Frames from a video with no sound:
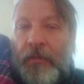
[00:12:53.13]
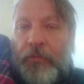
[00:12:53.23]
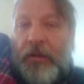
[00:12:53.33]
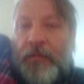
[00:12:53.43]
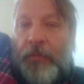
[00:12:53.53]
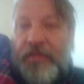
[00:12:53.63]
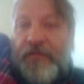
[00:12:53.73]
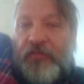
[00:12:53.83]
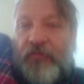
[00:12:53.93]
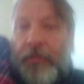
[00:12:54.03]
the principles
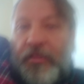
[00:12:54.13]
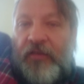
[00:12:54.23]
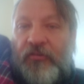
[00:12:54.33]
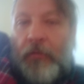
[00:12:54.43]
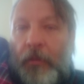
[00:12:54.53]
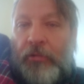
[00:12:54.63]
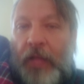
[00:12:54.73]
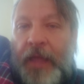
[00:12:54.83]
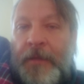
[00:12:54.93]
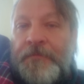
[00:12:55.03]
of the tribulation will
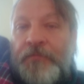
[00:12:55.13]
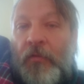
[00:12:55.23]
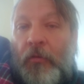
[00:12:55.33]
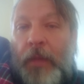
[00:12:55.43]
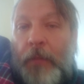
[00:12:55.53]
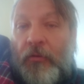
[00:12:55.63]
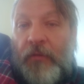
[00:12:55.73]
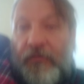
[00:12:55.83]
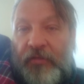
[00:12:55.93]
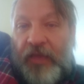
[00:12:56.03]
apply. Remember
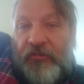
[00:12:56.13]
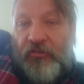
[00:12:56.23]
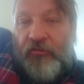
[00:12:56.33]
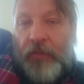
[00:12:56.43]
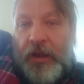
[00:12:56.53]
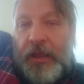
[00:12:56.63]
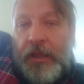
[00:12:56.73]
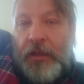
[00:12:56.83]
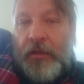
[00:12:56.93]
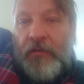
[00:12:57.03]
Revelation 20,
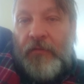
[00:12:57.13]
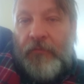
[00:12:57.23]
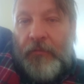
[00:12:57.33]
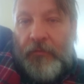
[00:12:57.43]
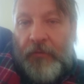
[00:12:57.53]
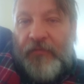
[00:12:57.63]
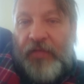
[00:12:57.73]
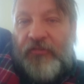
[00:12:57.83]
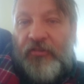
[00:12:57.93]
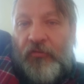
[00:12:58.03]

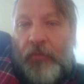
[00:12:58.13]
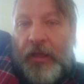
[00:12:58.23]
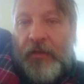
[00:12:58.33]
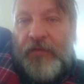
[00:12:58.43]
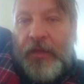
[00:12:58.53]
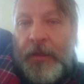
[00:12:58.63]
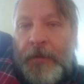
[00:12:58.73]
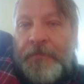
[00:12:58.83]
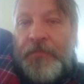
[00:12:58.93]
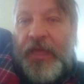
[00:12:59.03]
Revelation 12,
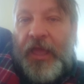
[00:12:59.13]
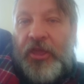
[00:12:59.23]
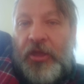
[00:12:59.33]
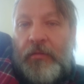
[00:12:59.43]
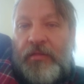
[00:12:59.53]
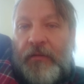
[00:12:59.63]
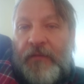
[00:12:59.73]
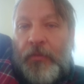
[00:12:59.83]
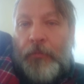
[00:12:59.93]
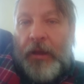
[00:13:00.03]
the accuser
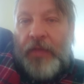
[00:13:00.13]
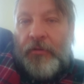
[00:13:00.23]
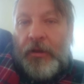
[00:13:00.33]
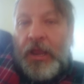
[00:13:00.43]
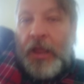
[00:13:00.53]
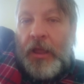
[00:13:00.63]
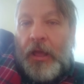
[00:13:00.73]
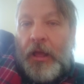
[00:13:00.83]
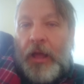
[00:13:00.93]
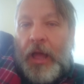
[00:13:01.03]
of the brethren.
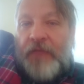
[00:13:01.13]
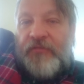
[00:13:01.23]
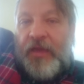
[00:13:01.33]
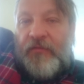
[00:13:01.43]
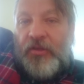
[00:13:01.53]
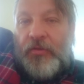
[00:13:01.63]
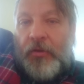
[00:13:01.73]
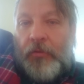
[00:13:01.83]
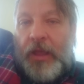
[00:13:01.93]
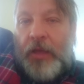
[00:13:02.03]
I've given you
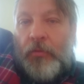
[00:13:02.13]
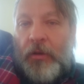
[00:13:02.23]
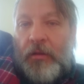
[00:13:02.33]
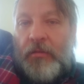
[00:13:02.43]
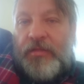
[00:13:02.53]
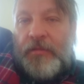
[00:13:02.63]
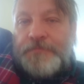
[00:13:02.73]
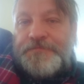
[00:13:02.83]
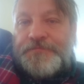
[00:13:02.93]
the Greek words.